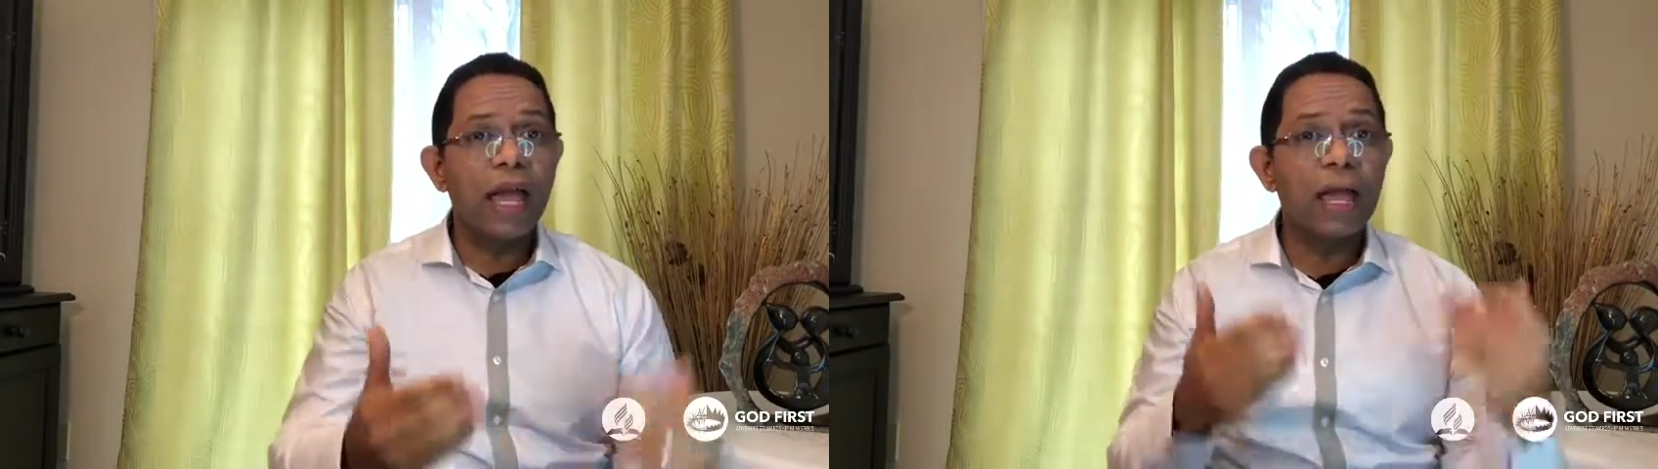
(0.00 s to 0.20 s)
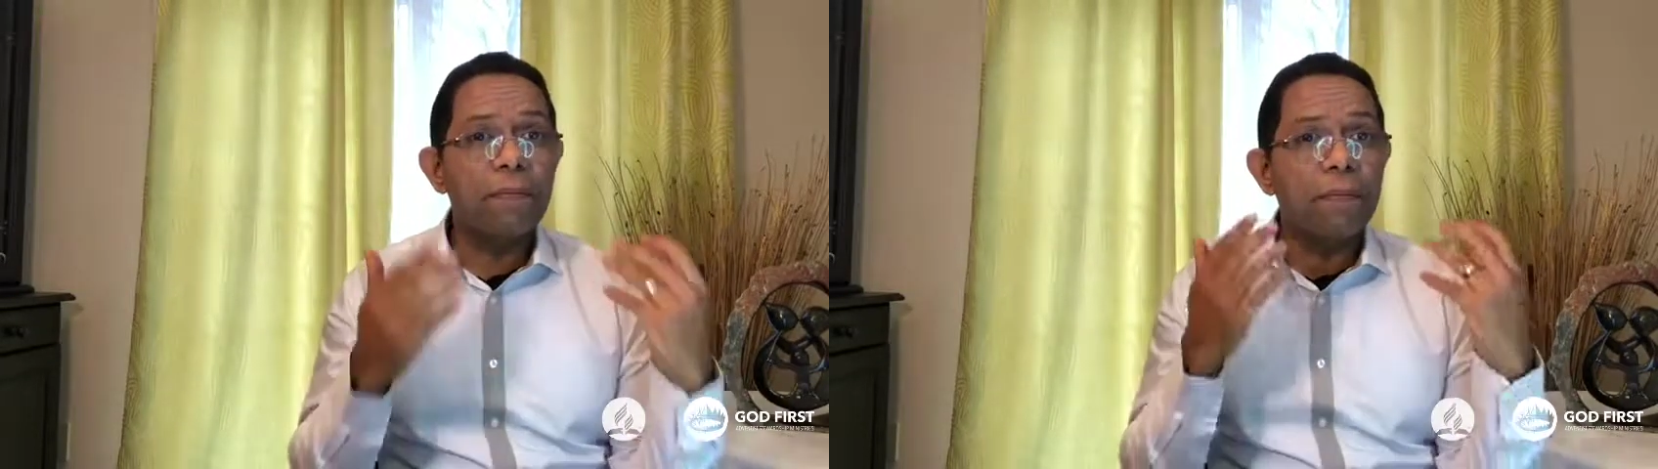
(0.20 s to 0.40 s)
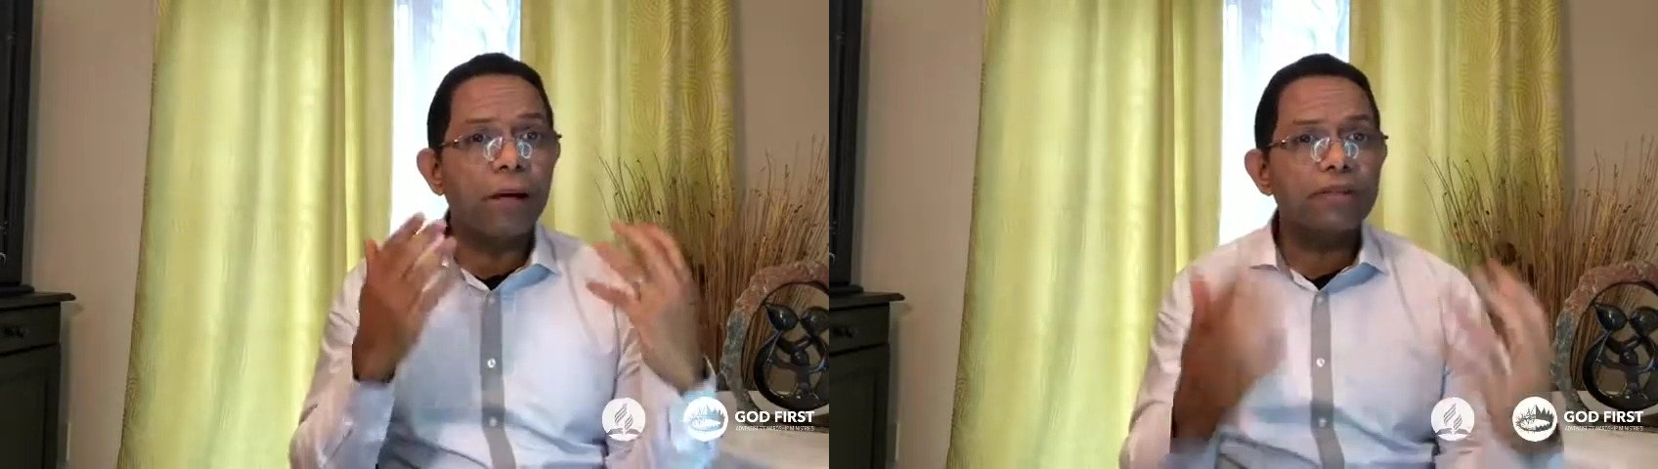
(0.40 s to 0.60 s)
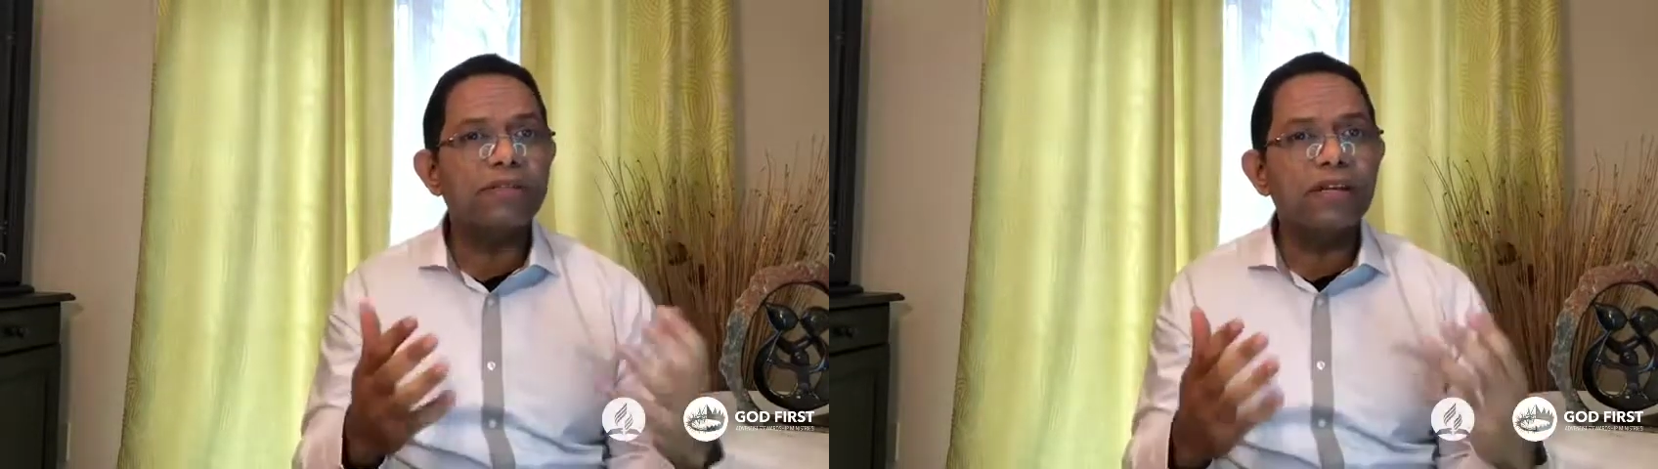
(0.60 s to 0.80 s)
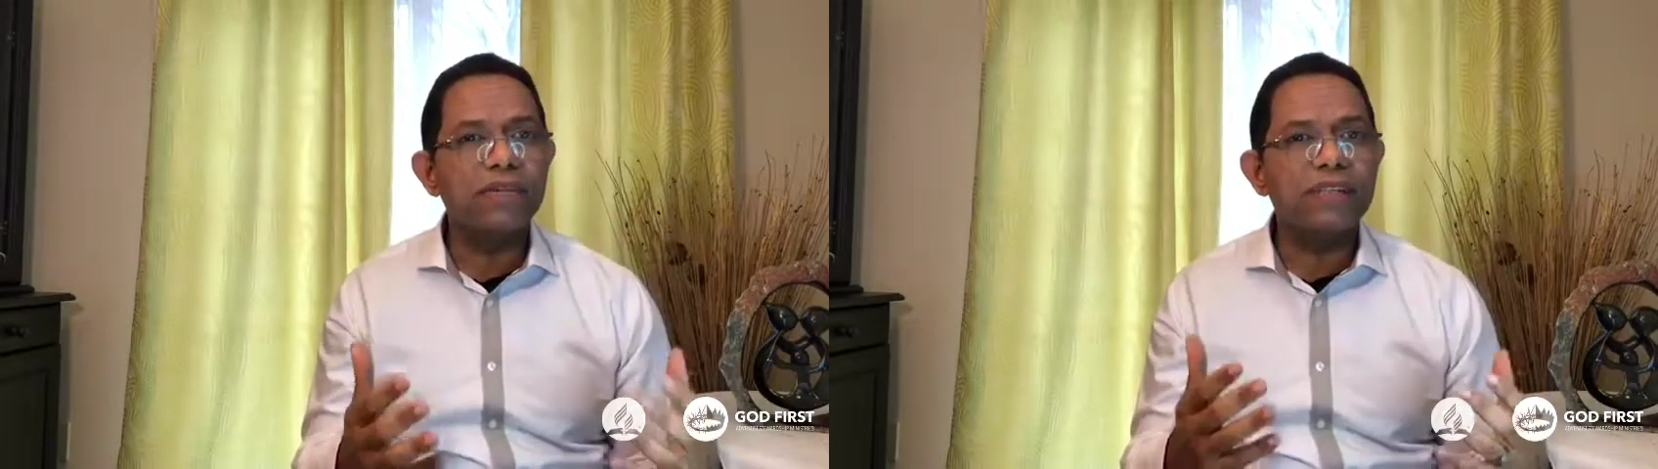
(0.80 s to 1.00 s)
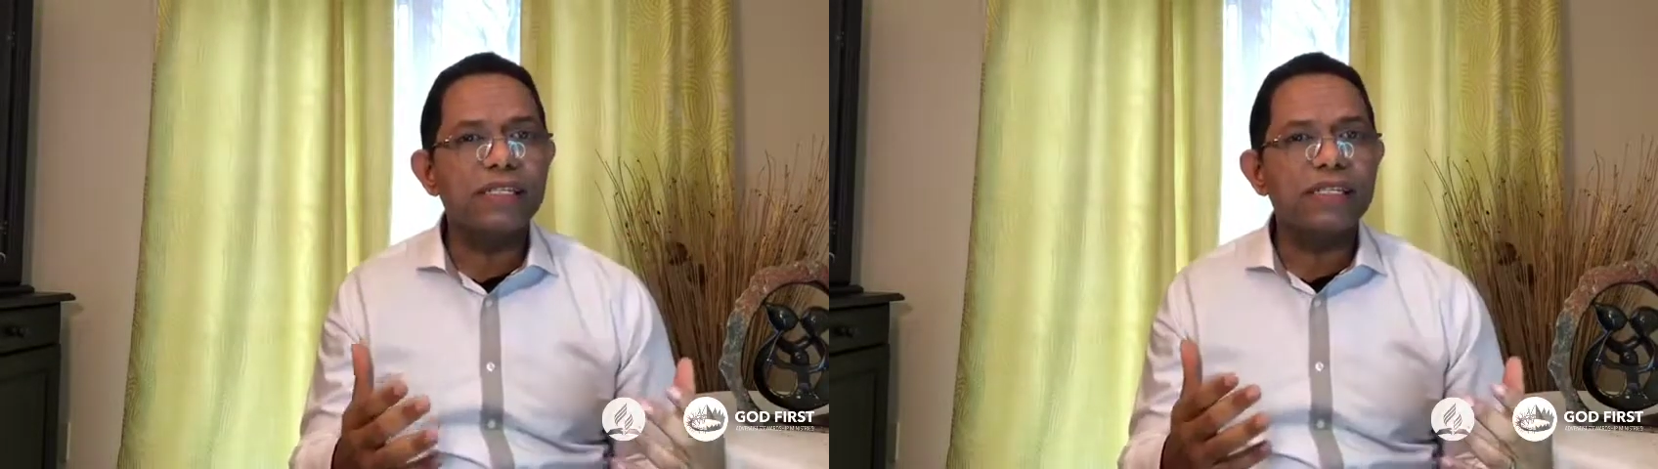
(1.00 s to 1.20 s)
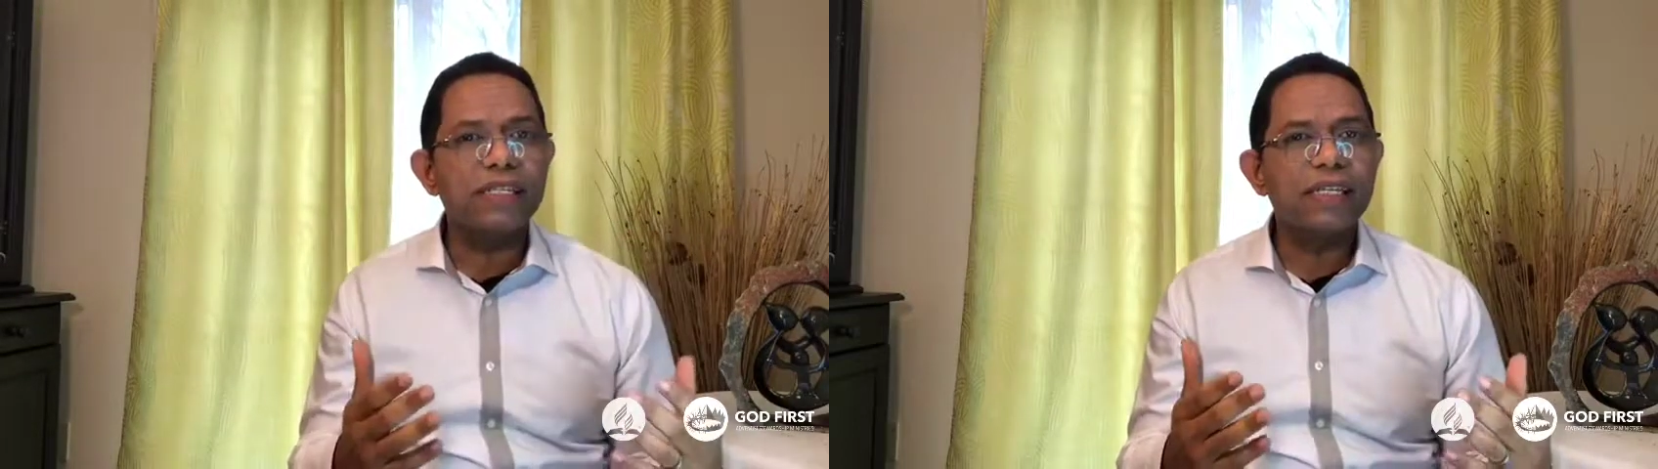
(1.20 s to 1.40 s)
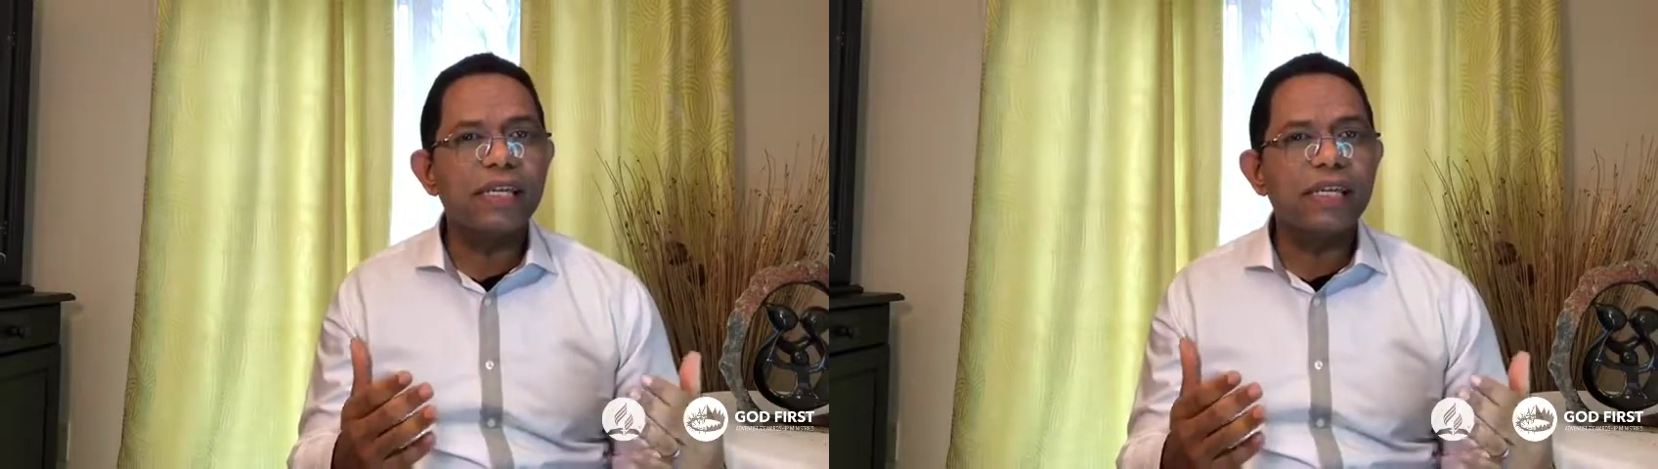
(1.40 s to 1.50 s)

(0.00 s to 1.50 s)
a bond servant